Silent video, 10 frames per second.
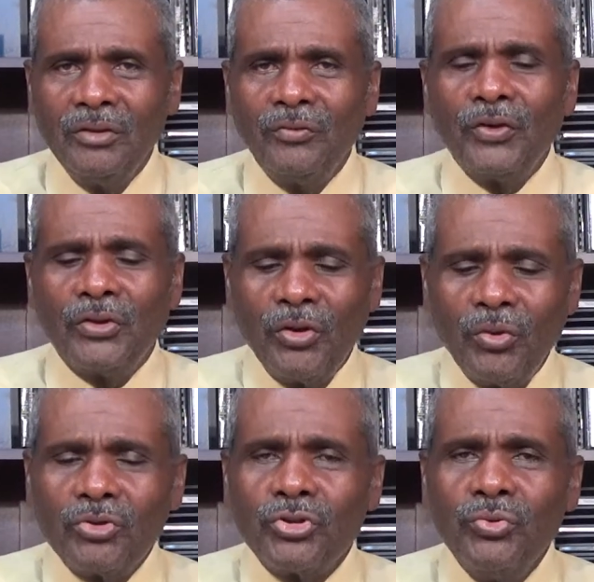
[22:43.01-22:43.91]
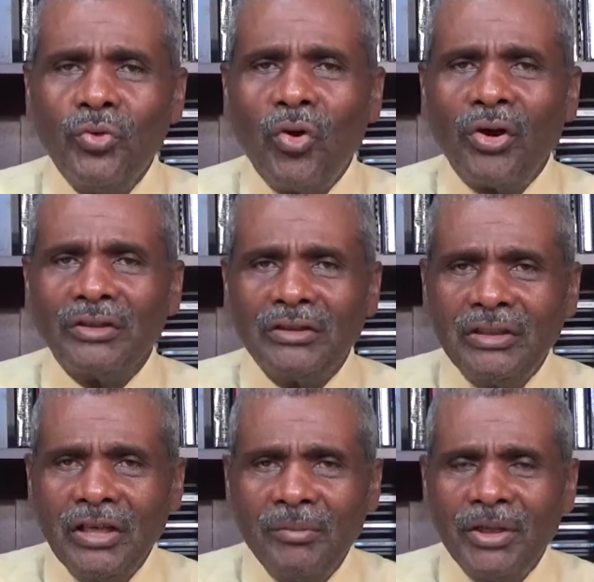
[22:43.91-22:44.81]
for those who are
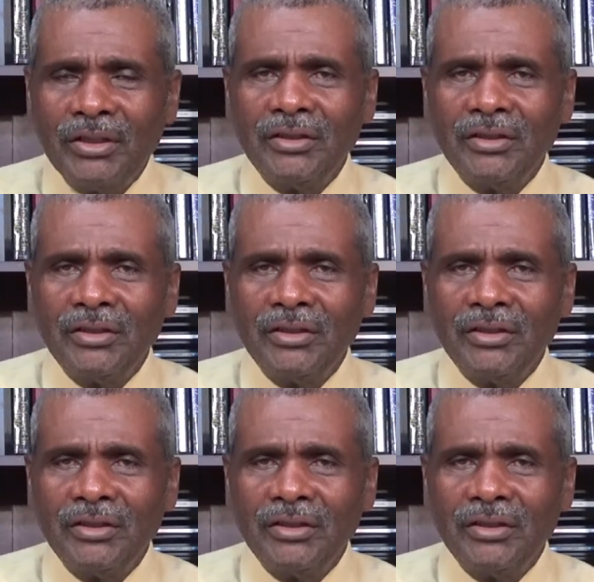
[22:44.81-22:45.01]
timid.